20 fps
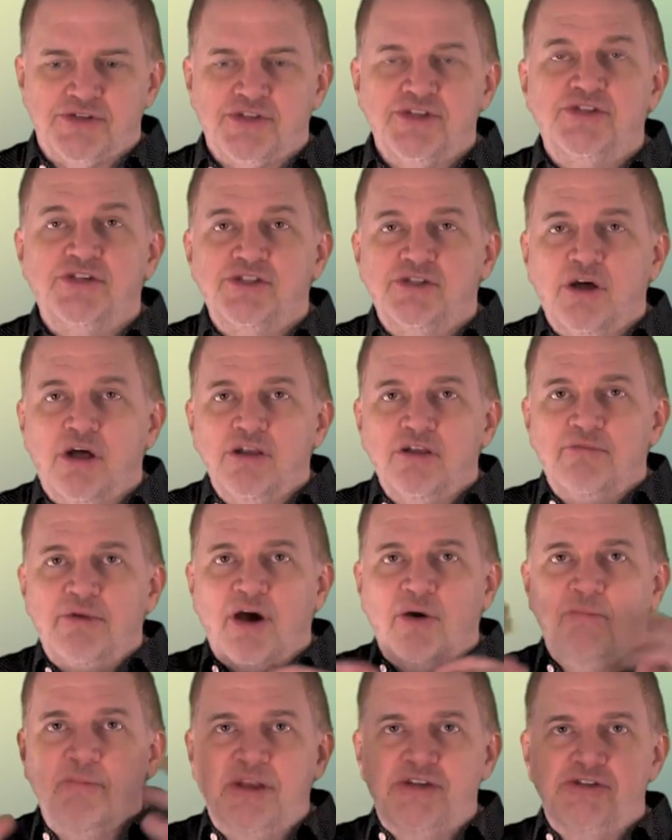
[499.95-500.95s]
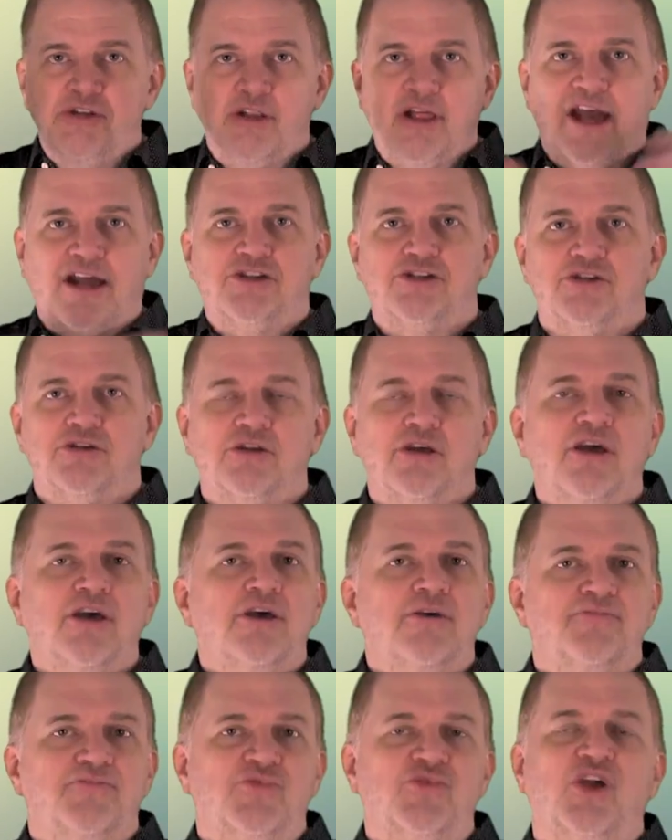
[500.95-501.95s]
This is all about mental action,
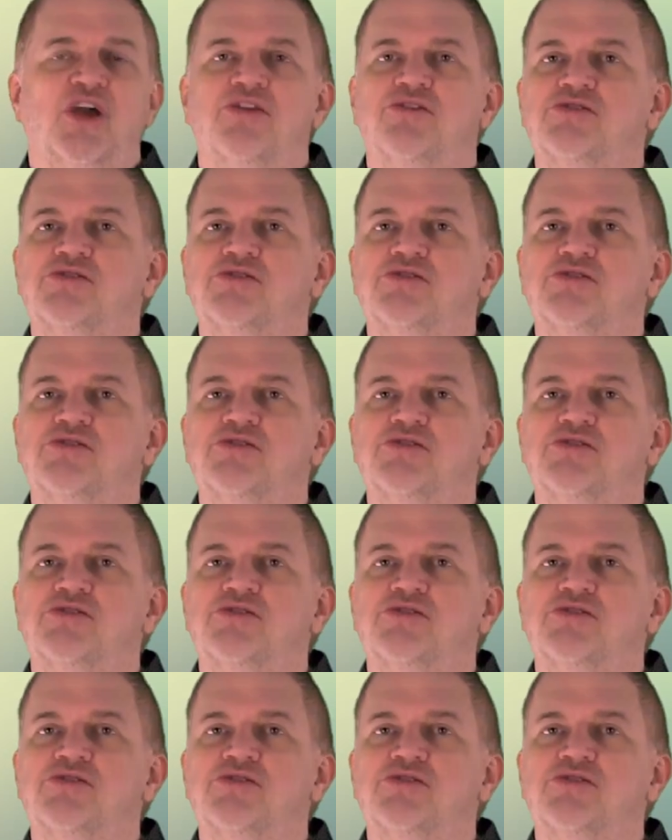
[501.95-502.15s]
okay?